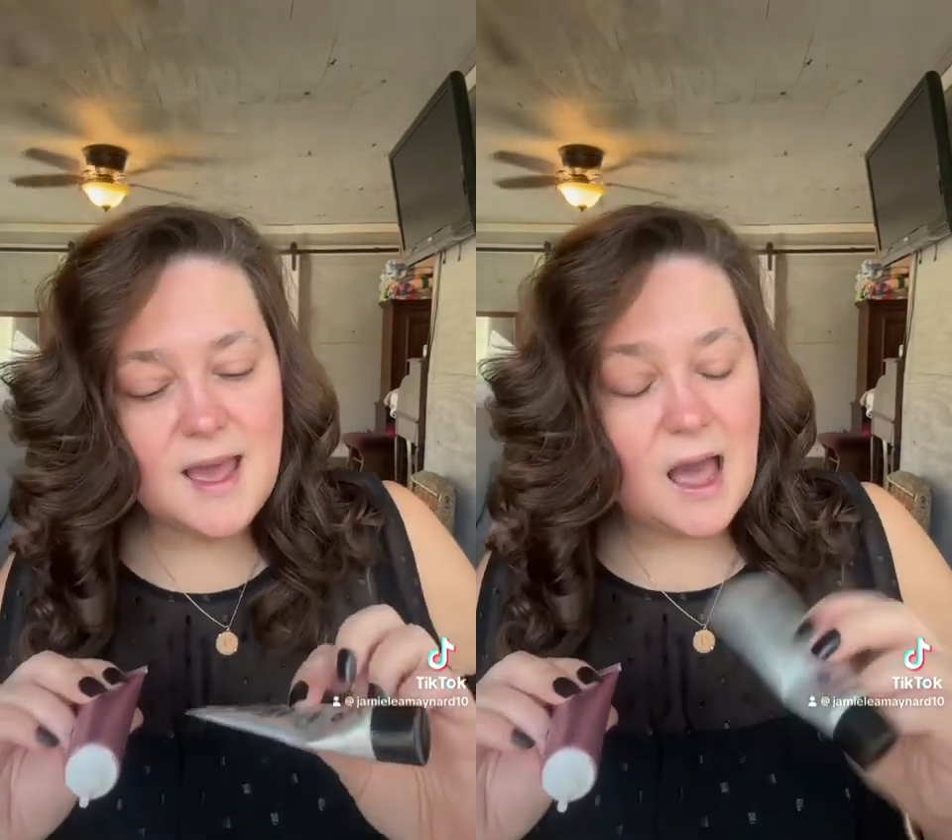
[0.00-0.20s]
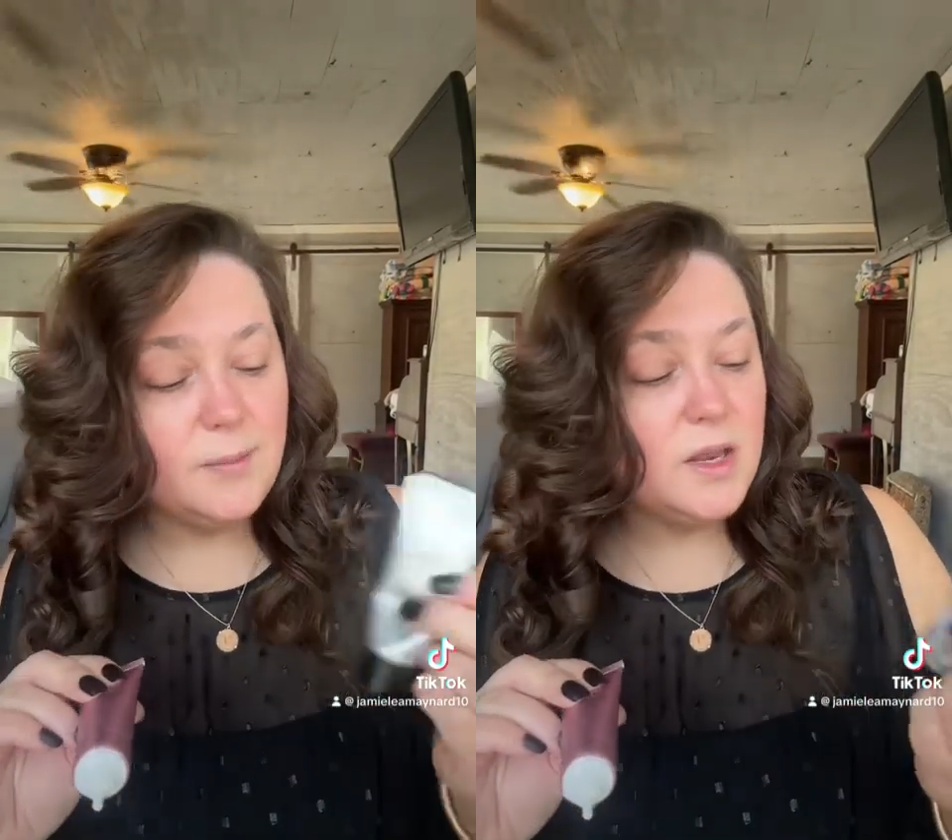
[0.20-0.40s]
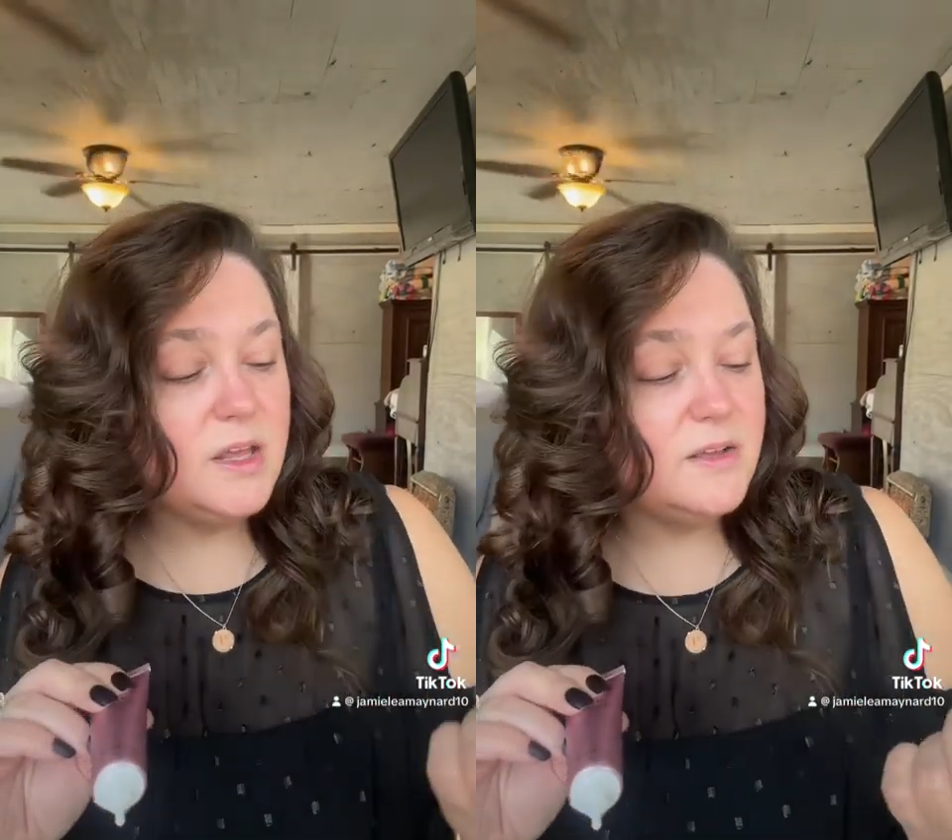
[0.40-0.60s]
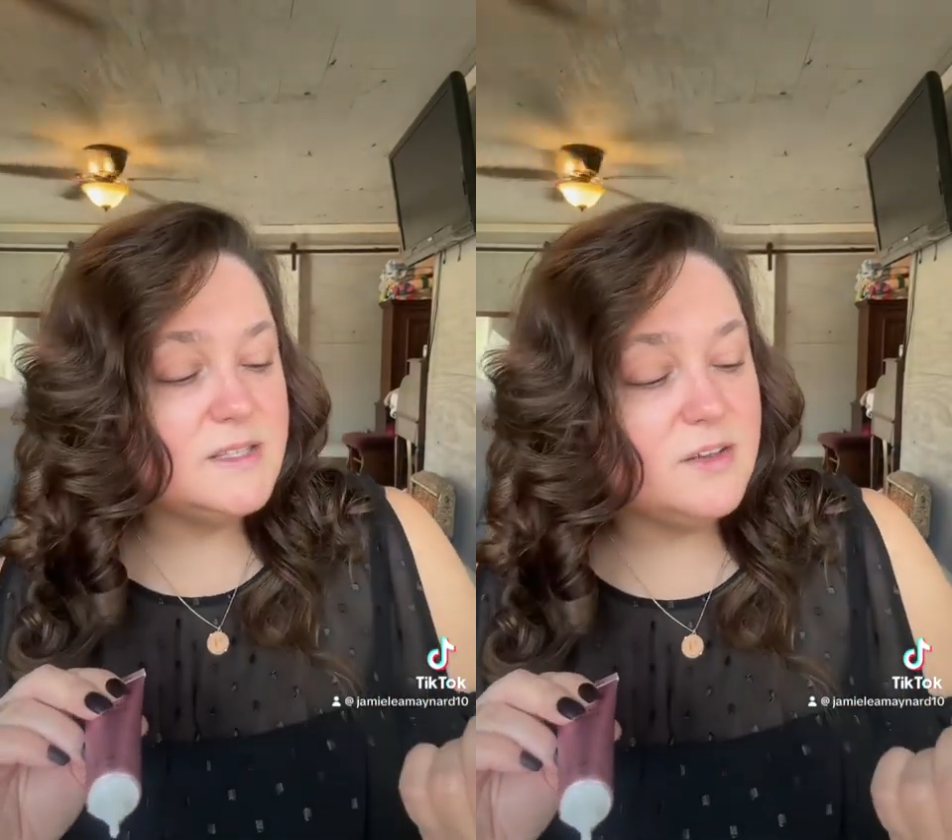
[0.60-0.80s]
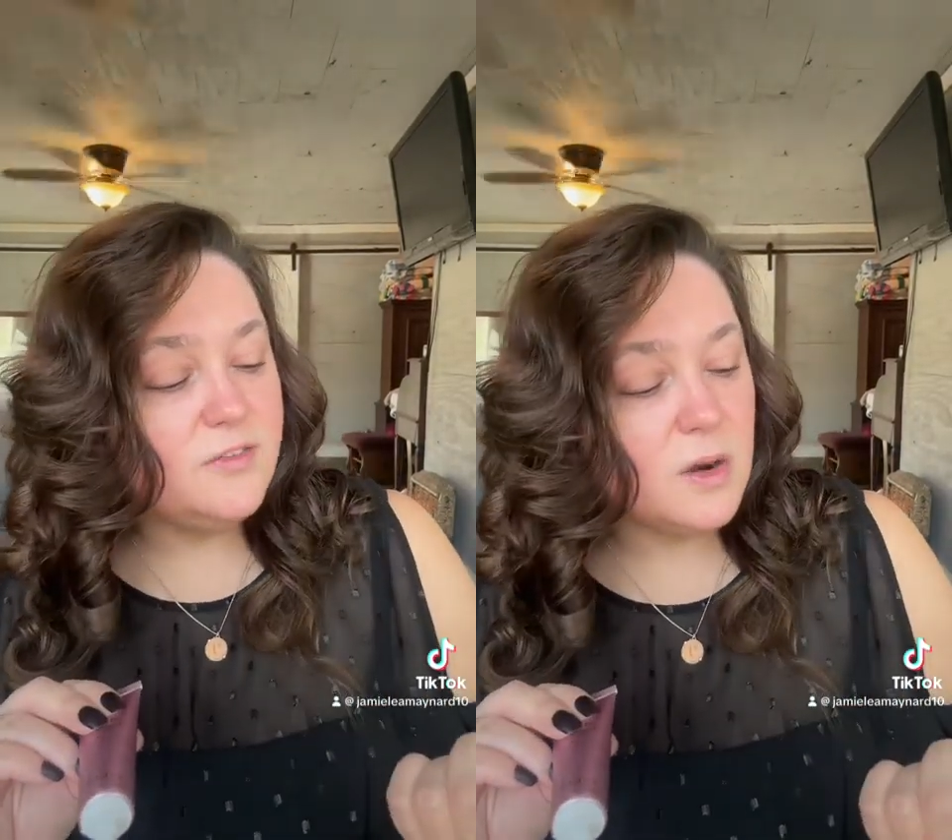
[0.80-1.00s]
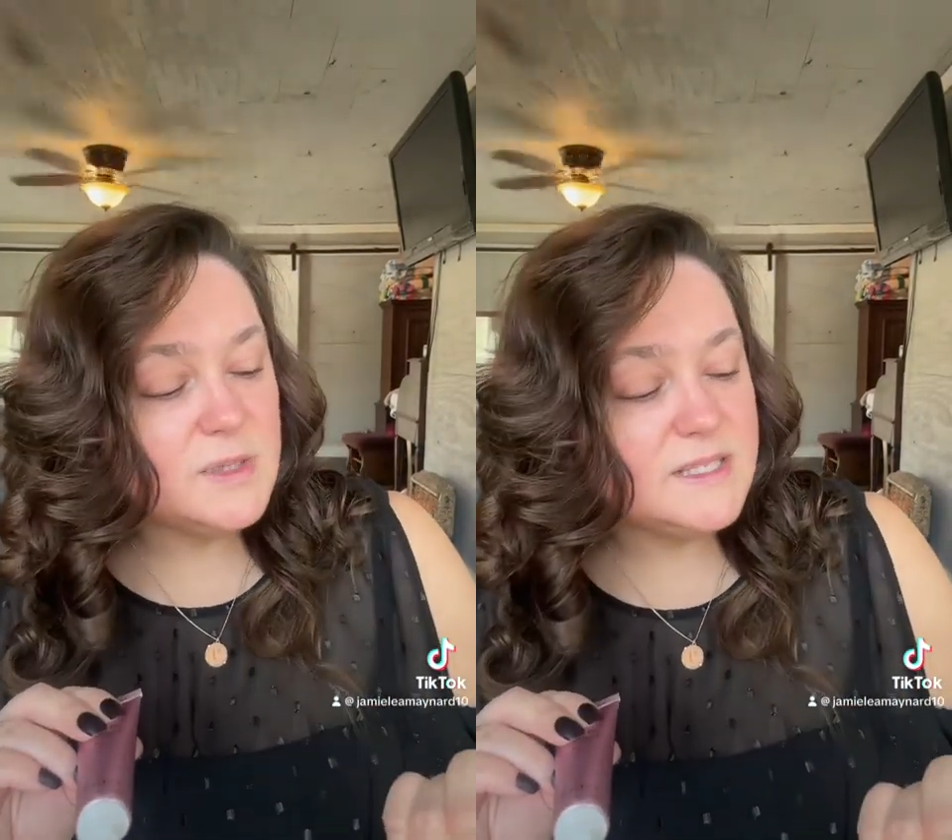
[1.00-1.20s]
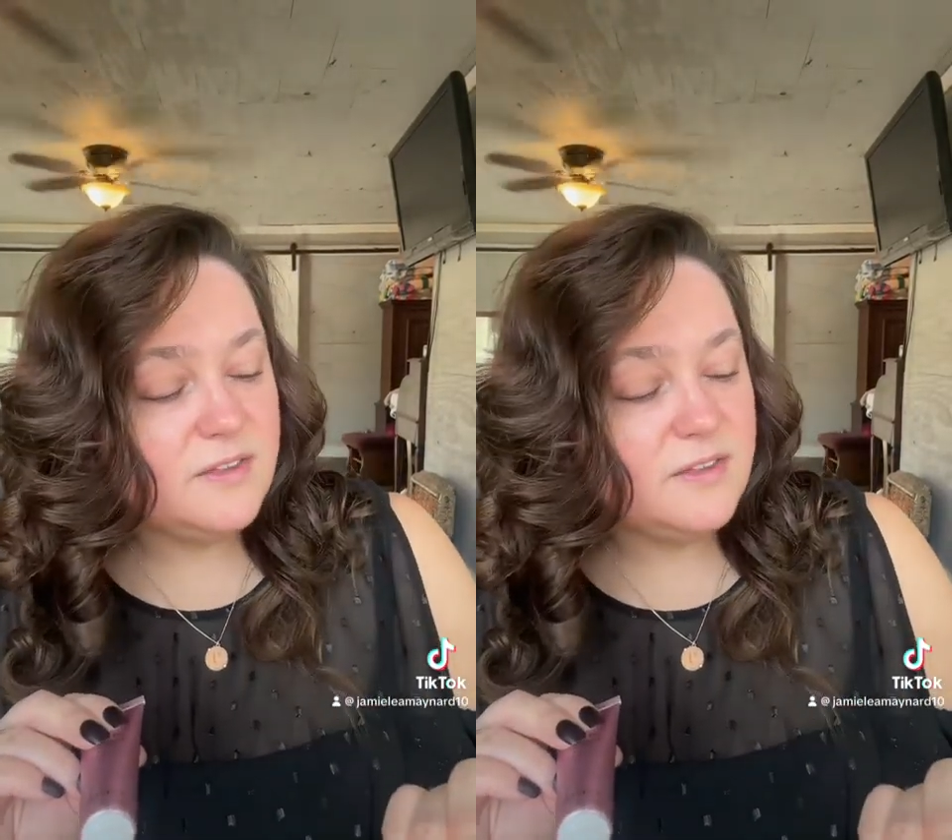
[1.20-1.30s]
I'm going to use the Farmasi